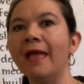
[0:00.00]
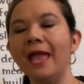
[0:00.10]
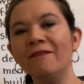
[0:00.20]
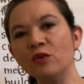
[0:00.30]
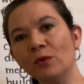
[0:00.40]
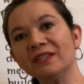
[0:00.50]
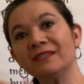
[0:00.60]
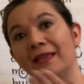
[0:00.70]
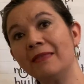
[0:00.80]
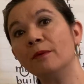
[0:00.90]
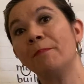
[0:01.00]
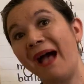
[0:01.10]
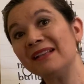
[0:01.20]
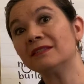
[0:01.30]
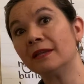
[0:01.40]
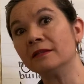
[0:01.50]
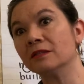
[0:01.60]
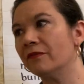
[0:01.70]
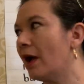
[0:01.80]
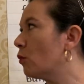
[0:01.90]
If you want to say the past tense
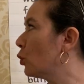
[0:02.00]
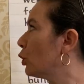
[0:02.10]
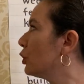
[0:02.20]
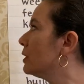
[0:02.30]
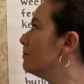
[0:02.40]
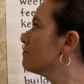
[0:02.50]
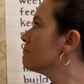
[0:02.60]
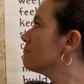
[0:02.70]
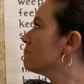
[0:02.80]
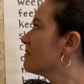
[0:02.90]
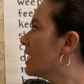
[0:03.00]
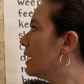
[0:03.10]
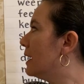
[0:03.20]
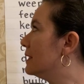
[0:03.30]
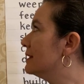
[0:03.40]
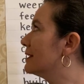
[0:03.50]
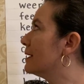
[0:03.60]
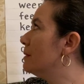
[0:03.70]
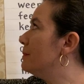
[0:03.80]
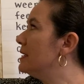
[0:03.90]
of that word, it is
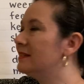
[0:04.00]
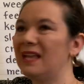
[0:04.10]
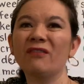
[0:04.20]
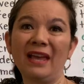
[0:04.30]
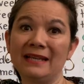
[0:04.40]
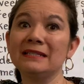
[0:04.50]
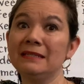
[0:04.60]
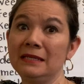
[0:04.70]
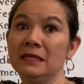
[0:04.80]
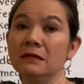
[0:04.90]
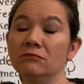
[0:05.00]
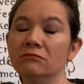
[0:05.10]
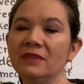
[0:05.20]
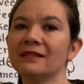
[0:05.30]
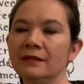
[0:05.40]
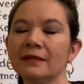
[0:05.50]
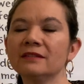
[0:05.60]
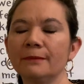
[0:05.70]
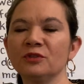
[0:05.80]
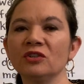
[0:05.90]
going to be sound like a D. That's an
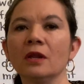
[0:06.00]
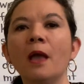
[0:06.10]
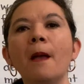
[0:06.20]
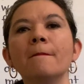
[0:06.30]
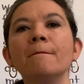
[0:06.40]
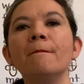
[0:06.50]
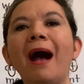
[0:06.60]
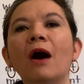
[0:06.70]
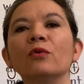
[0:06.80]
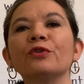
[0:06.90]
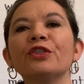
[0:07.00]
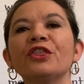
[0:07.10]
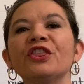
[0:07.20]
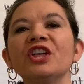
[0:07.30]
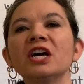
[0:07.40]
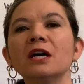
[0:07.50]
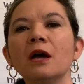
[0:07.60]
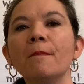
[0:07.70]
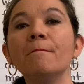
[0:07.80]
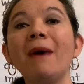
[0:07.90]
exception. Mouth,
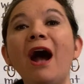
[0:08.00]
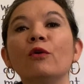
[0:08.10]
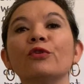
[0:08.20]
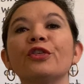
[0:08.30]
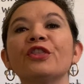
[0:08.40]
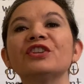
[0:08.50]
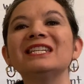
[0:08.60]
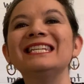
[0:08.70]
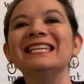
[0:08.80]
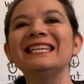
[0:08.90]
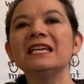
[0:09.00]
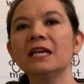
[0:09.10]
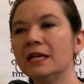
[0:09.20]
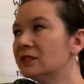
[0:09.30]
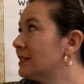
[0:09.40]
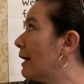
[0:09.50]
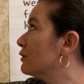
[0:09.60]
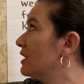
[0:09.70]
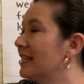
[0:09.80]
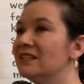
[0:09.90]
mouthed. It
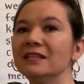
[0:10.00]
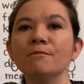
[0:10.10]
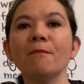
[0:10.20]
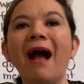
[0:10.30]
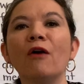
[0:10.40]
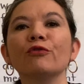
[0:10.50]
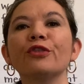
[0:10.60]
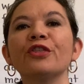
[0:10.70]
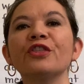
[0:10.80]
sounds like a D, mouthed.